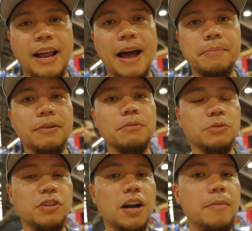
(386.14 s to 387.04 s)
happen. We'll
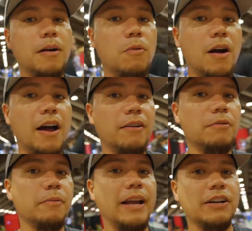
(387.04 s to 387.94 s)
talk about why
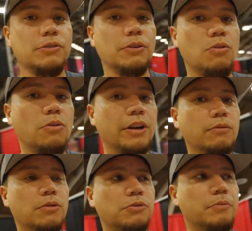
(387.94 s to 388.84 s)
when we actually record it,
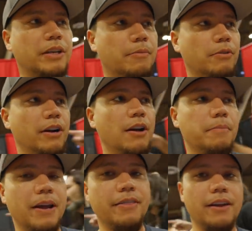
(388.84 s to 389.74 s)
which will be coming right up,
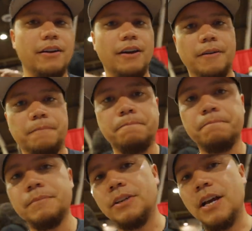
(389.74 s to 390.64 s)
and then uh,
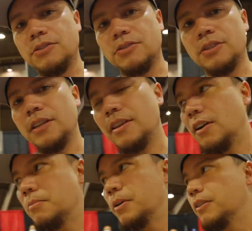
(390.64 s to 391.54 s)
you guys will see it
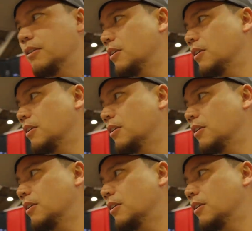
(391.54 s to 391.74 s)
there. But